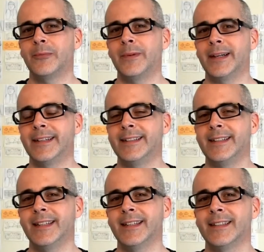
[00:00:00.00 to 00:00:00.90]

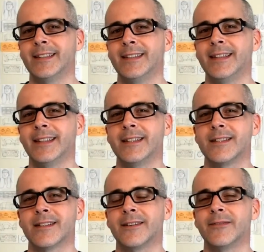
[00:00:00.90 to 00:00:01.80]
But it
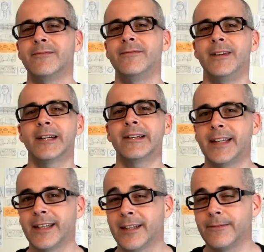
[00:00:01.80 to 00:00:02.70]
is a
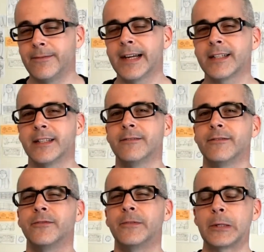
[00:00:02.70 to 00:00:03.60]
very effective
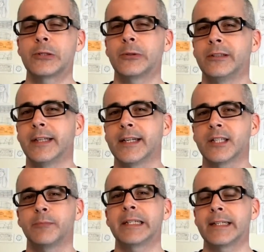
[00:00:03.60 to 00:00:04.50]
virtual
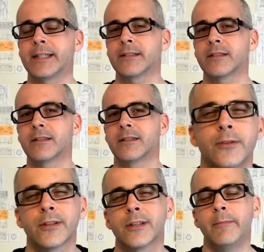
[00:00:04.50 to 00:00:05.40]
experience.
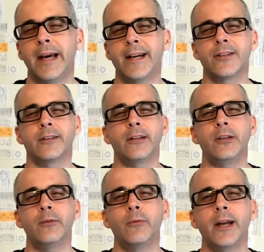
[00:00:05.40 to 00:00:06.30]
Just imagine that
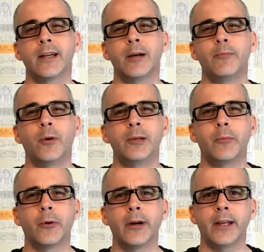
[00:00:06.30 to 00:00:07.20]
you wake up one
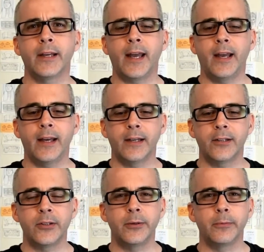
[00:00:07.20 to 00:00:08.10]
morning
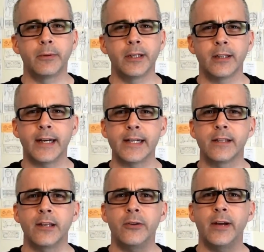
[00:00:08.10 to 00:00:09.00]
and you realize
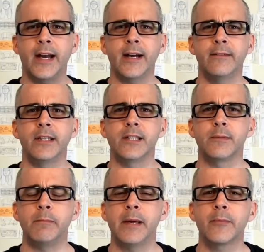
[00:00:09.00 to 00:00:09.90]
that you have
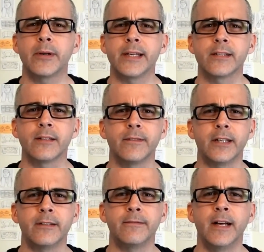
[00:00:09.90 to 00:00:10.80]
these memories
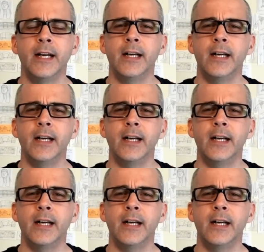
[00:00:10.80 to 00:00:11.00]
of